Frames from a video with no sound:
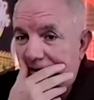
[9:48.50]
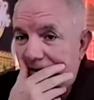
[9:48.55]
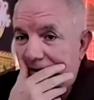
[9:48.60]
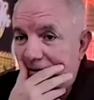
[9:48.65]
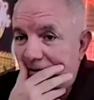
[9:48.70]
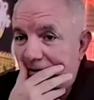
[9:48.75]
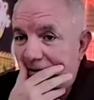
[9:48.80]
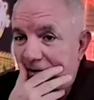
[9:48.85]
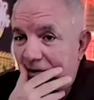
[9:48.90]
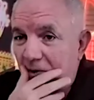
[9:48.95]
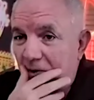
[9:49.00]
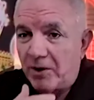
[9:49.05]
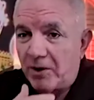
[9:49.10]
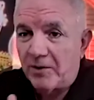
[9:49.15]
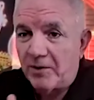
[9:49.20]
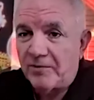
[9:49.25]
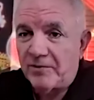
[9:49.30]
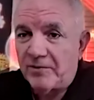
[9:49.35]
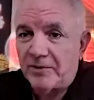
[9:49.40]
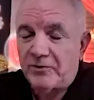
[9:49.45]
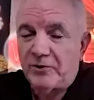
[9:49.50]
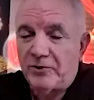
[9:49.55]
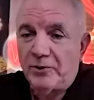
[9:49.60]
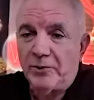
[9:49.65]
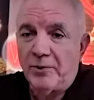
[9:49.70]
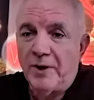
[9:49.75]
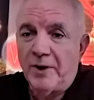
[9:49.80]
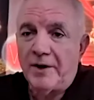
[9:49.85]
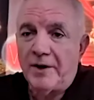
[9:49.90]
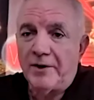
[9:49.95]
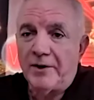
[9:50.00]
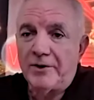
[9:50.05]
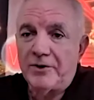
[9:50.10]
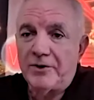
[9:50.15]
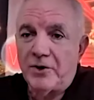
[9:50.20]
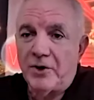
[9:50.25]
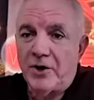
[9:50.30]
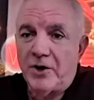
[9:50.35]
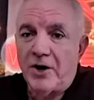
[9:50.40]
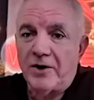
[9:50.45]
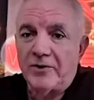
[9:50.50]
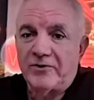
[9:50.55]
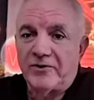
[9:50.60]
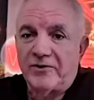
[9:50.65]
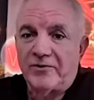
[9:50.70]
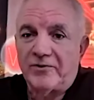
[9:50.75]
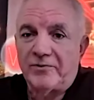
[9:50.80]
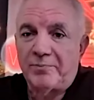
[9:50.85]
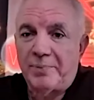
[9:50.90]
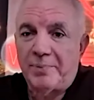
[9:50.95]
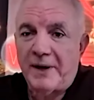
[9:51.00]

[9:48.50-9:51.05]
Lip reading: There were over 200 yards of